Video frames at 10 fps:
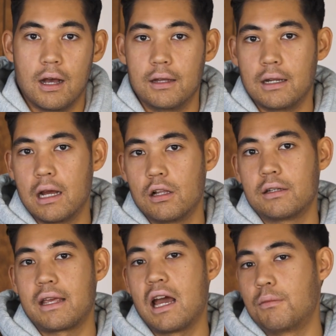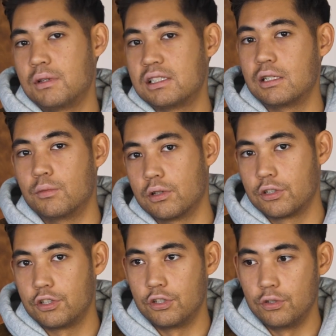Uh, nylon can be similar
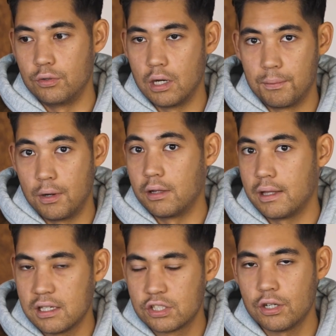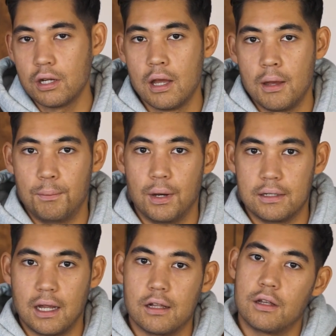to uh, polyester,
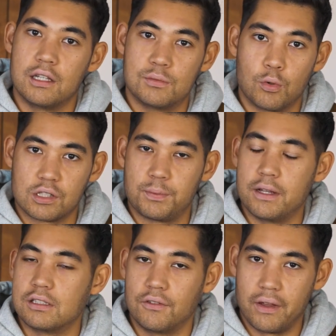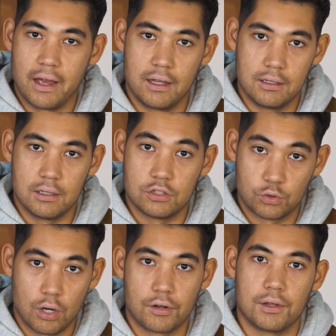but nylon is more expensive and
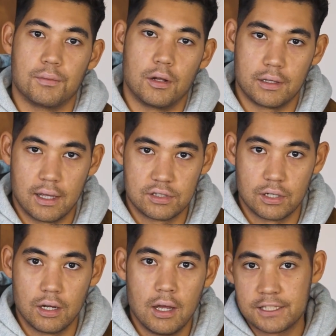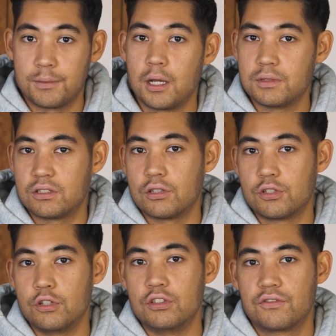stronger than polyester. Sometimes it's
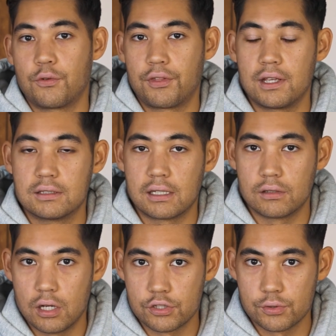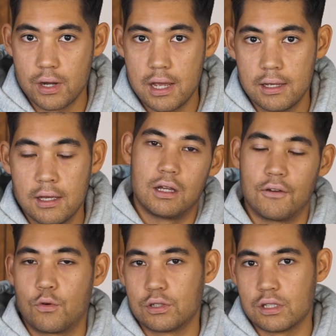also used for things like lingerie.
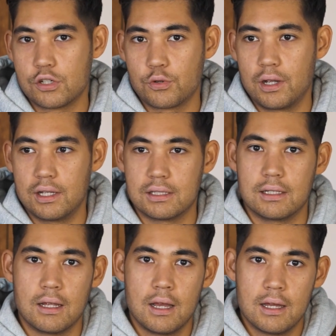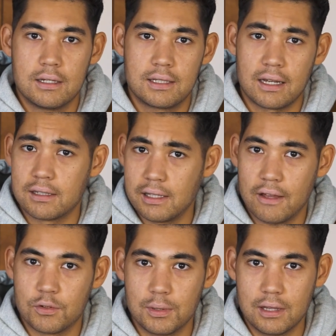Of course, lingerie doesn't technically
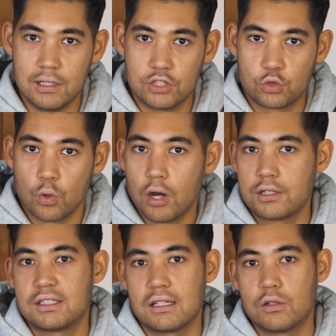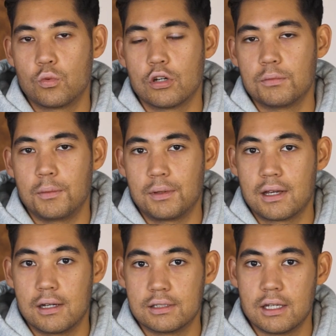have to be the strongest thing in the world, but
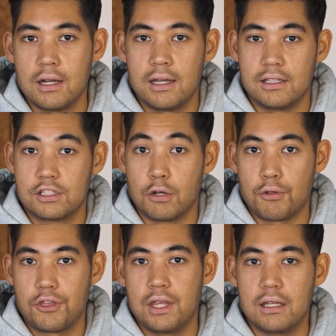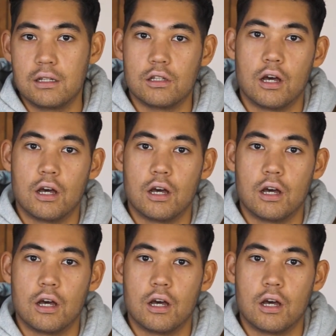because it's so thin, a